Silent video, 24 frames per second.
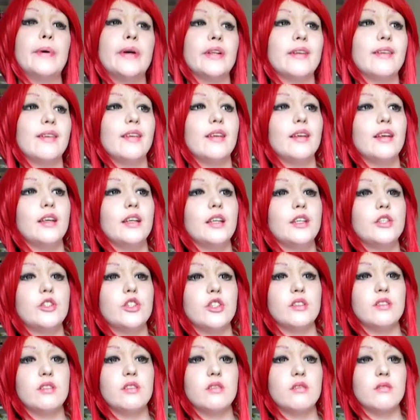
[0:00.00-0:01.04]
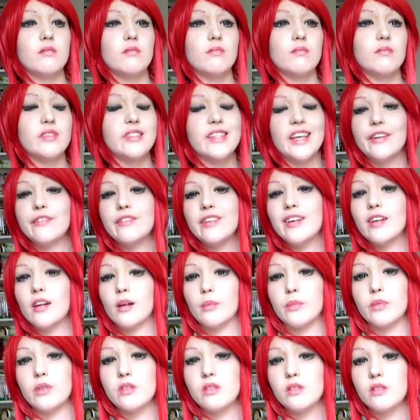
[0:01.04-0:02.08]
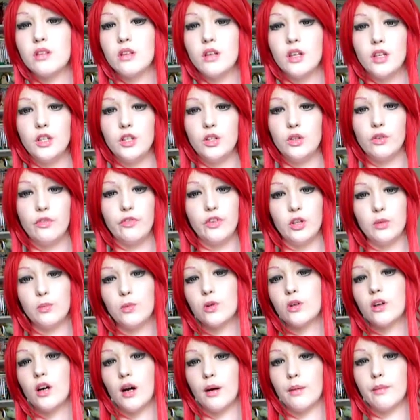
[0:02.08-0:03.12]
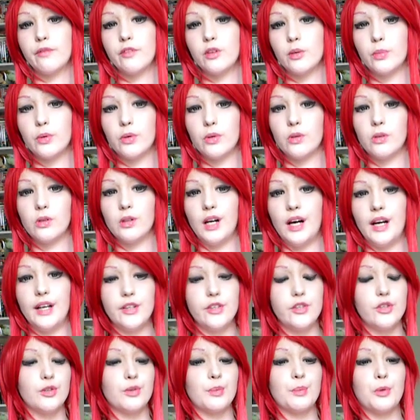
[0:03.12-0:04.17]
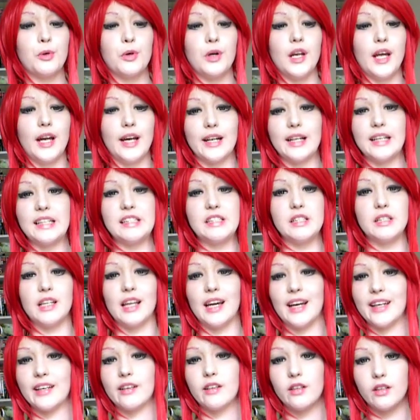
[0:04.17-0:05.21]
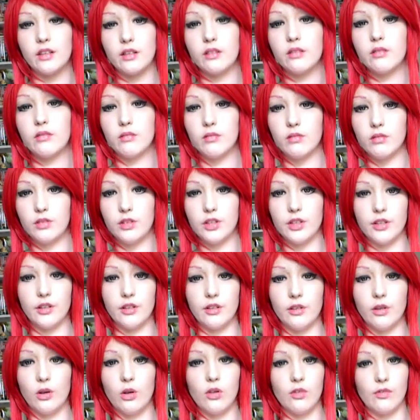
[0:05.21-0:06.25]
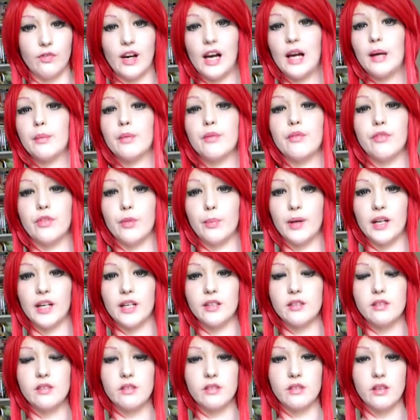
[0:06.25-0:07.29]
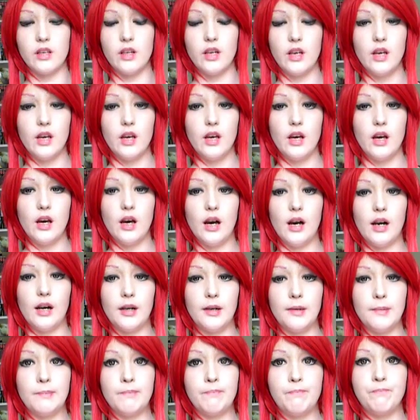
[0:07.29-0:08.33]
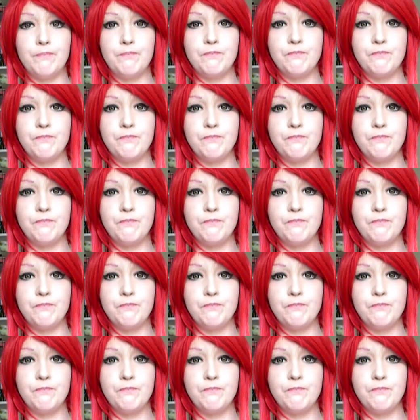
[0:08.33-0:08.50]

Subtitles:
but it just saves you numbers. You'll feel more comfortable, and you're more likely to like the whole vibe of the place. That